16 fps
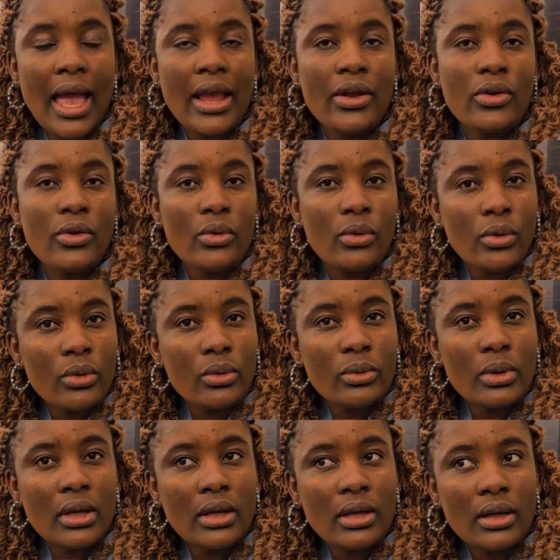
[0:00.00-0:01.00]
I
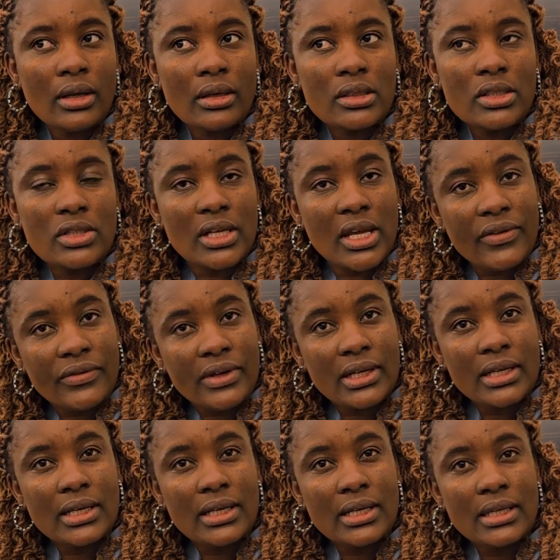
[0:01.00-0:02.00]
know uh,
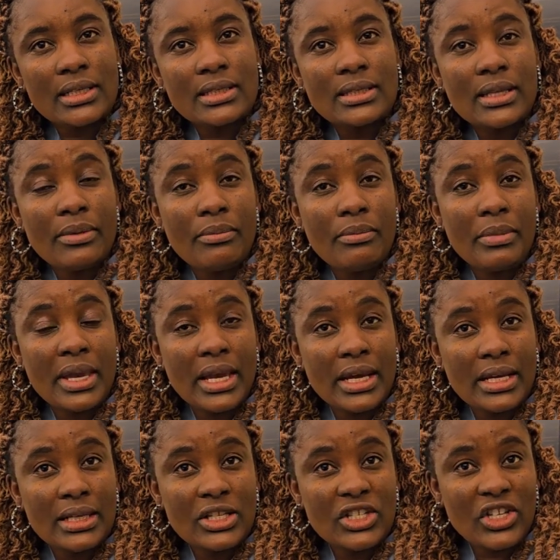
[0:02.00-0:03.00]
travel is the
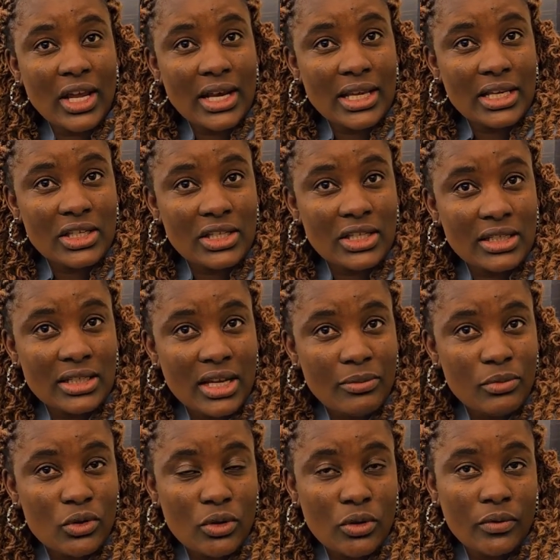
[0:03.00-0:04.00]
main challenge in
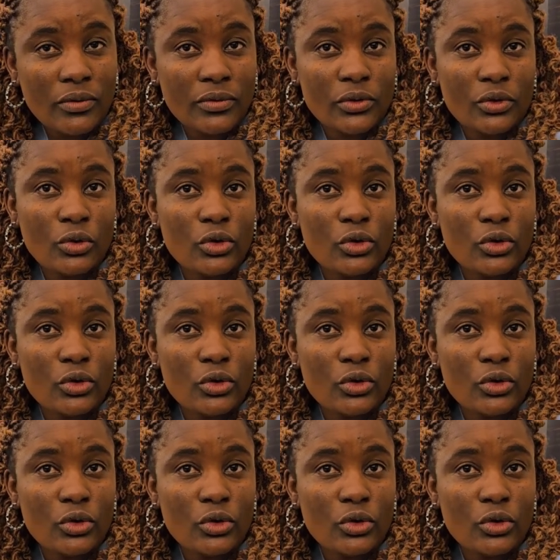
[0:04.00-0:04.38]
terms of,